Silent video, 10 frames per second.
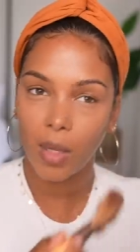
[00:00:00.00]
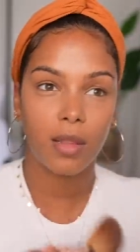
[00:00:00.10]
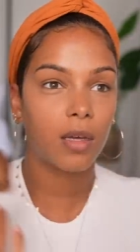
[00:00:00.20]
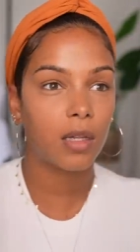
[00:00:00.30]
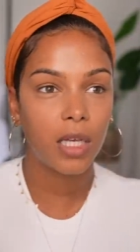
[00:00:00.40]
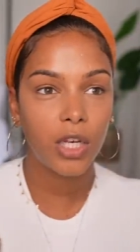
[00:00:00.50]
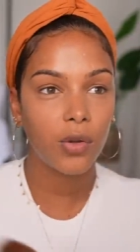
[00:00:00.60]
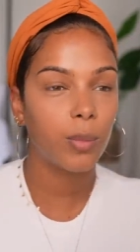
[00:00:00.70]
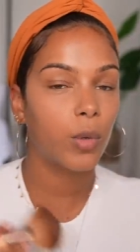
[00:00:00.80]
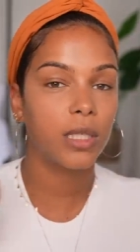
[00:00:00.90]
And the cleaner
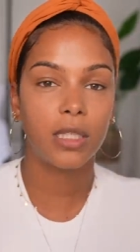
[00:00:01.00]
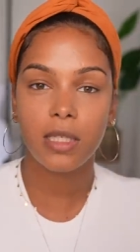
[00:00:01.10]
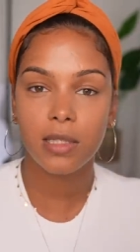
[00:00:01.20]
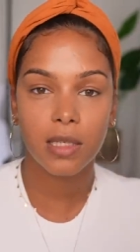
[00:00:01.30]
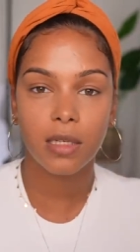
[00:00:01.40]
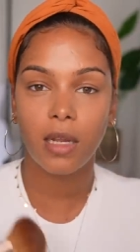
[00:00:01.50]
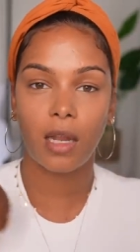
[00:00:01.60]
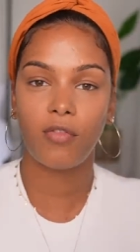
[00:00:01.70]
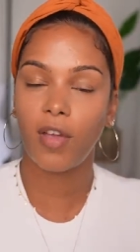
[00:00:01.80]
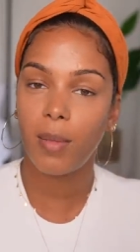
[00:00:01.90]
and more decent and
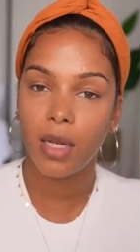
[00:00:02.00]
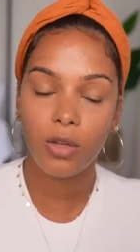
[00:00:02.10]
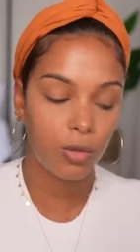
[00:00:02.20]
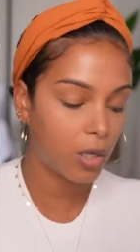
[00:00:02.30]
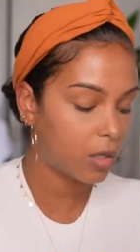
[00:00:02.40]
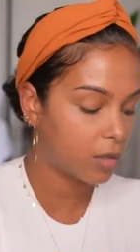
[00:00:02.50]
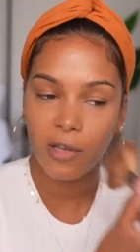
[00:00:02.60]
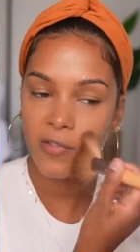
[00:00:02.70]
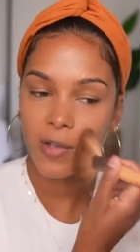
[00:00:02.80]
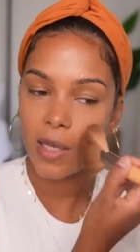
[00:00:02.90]
feminine you look,
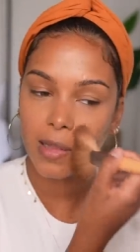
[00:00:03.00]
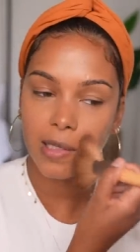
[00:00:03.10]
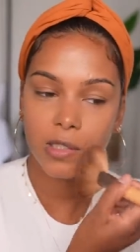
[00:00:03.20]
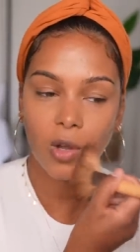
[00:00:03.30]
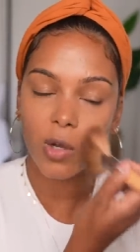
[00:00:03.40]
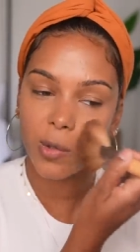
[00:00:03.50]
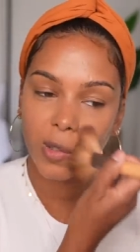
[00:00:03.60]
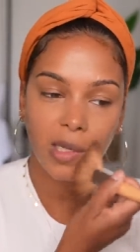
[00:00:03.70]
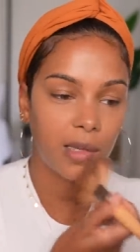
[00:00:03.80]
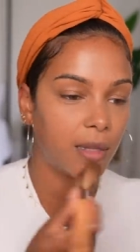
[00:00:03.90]
I feel like that's all you
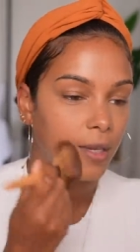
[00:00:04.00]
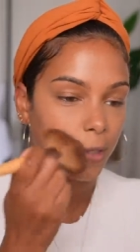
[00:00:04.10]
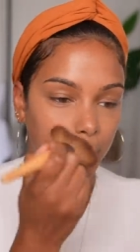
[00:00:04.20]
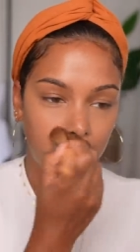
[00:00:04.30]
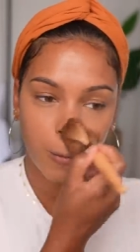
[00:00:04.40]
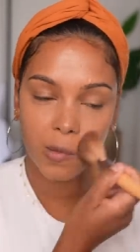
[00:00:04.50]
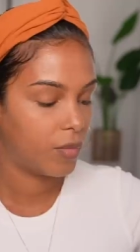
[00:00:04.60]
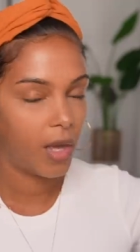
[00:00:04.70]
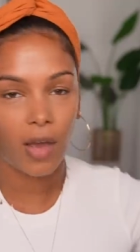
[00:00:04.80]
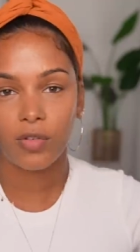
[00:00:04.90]
need. Like, you don't
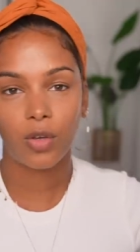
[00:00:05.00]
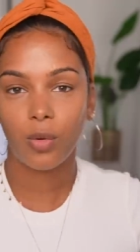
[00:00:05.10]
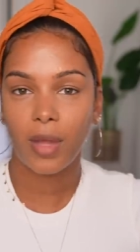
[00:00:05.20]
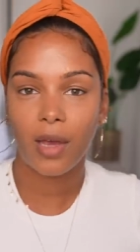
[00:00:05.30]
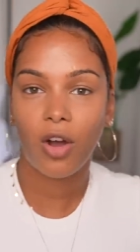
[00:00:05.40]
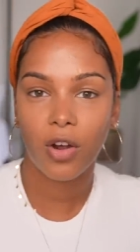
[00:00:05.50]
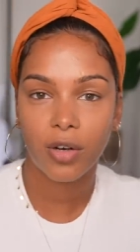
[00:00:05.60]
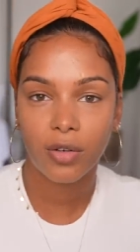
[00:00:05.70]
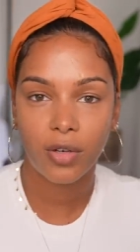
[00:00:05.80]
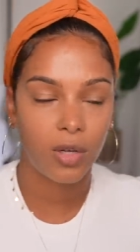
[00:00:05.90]
have to go that hard,
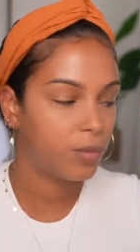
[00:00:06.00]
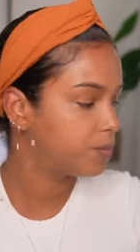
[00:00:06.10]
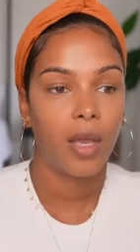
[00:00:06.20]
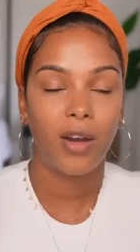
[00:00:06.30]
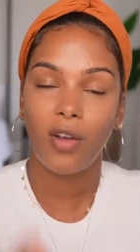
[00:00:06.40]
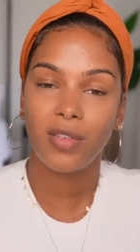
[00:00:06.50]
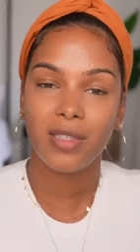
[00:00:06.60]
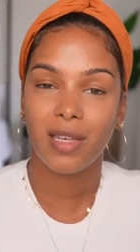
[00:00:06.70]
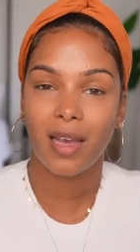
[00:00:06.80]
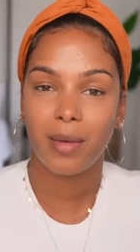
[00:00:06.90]
you know? And
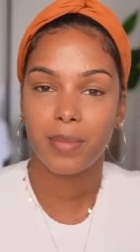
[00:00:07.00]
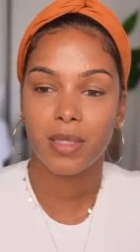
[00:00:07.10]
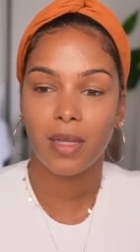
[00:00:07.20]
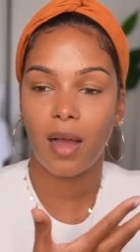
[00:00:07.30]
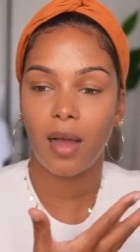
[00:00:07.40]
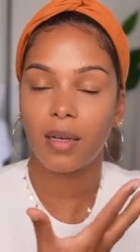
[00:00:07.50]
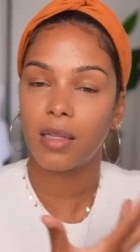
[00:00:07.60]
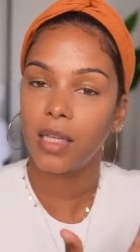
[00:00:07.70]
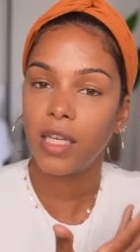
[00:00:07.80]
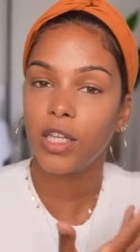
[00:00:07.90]
oftentimes, a
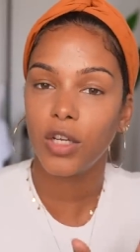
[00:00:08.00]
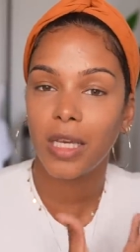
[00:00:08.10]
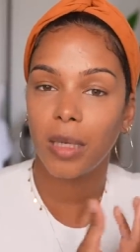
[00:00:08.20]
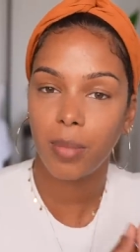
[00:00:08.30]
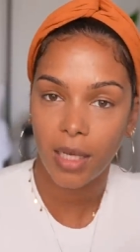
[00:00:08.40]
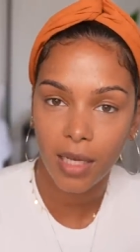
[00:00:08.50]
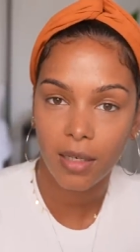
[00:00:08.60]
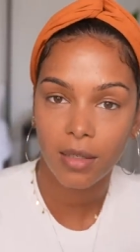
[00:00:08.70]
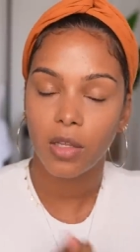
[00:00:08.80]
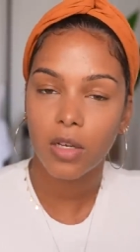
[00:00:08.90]
clean looking
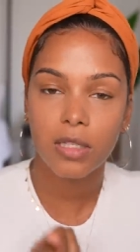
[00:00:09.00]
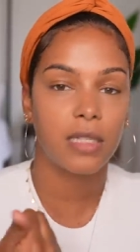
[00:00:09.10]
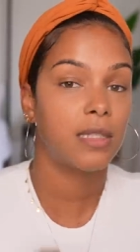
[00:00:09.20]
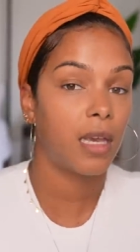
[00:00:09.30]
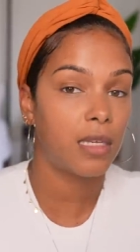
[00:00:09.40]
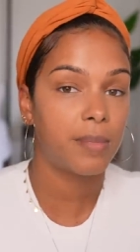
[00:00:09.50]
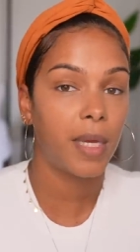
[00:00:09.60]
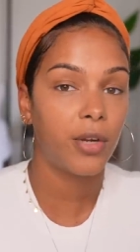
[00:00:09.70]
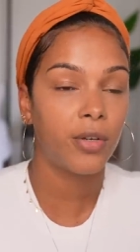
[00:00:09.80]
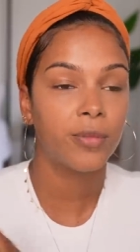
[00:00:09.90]
banana looks and tastes
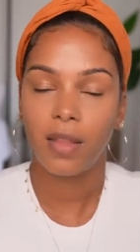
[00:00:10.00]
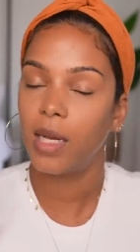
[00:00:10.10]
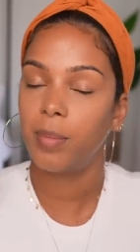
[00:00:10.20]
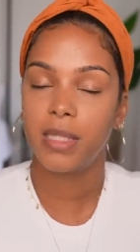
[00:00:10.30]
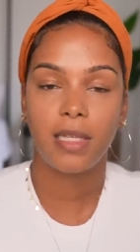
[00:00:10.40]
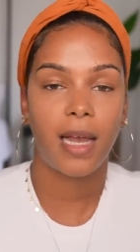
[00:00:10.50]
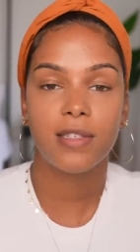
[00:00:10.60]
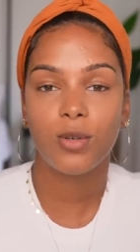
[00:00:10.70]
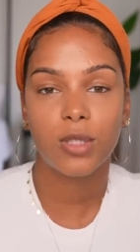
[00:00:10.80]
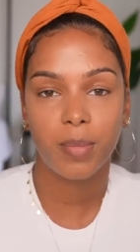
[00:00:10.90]
better than a
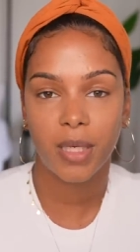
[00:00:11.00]
bedazzled